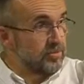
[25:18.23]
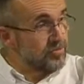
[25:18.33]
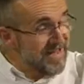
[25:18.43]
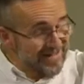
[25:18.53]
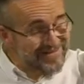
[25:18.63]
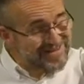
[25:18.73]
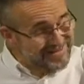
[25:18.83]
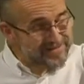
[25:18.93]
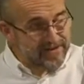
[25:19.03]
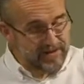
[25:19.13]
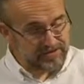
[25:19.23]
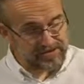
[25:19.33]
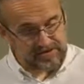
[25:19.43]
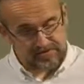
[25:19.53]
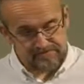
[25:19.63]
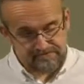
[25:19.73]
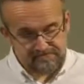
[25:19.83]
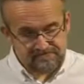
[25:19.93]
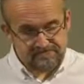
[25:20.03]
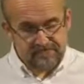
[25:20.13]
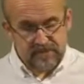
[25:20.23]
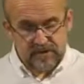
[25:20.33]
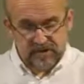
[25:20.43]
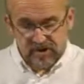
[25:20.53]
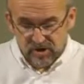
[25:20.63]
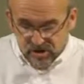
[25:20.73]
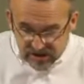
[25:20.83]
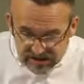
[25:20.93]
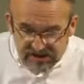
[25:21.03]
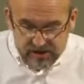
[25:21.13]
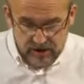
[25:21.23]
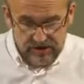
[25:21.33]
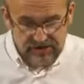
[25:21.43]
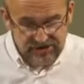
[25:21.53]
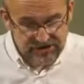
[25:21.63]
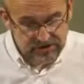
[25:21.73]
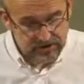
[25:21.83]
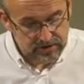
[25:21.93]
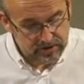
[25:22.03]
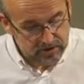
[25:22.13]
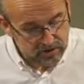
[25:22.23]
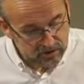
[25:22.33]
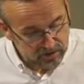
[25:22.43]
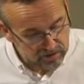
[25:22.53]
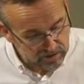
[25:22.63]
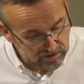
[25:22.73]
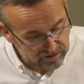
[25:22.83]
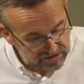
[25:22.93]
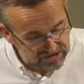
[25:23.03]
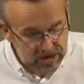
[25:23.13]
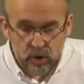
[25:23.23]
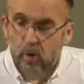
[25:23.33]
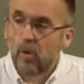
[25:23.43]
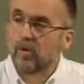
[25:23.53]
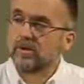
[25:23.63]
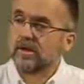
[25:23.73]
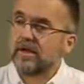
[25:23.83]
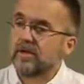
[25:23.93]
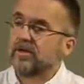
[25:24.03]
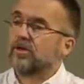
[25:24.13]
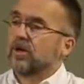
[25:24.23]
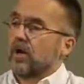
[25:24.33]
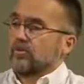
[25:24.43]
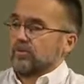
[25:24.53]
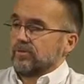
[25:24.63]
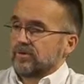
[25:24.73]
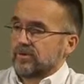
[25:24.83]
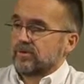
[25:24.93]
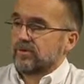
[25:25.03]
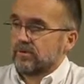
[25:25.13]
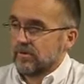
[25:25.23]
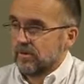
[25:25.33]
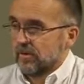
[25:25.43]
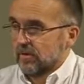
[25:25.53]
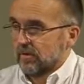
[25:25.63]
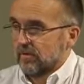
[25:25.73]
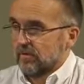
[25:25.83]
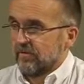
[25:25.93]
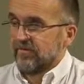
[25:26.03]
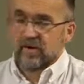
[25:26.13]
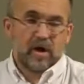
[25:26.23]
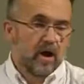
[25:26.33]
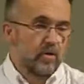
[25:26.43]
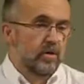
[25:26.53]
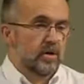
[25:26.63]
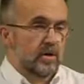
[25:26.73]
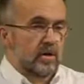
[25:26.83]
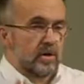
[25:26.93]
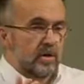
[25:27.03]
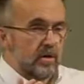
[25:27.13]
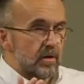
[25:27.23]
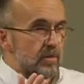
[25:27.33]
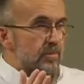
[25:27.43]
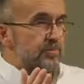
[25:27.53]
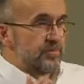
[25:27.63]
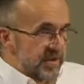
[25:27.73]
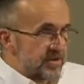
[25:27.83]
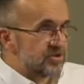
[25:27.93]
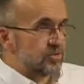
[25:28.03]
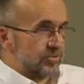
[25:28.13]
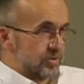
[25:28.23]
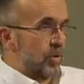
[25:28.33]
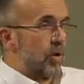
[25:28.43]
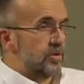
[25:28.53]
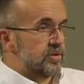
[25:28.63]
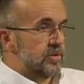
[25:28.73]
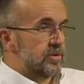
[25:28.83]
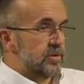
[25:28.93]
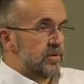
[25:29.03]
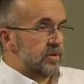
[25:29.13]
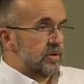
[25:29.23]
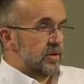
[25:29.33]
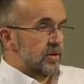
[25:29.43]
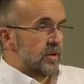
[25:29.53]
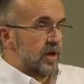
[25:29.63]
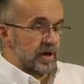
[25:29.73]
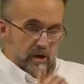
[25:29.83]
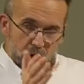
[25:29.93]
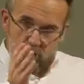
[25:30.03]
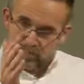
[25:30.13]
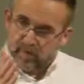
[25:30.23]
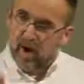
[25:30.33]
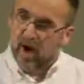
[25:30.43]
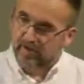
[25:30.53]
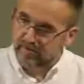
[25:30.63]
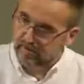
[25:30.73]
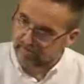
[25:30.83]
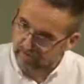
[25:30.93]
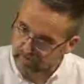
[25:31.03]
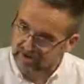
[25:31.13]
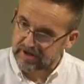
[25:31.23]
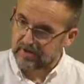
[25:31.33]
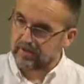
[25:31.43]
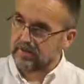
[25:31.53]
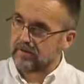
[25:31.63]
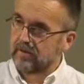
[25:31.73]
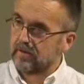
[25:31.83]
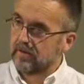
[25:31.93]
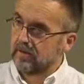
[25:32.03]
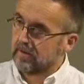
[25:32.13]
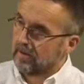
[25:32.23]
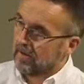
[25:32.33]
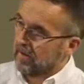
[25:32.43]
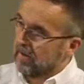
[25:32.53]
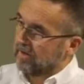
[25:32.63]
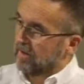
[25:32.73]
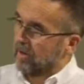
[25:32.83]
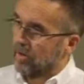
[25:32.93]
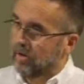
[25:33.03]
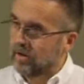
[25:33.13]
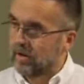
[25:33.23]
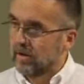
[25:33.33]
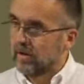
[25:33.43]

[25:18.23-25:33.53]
The reality is this, that Jesus is the only grounds for our peace with God and our pardon from sin and our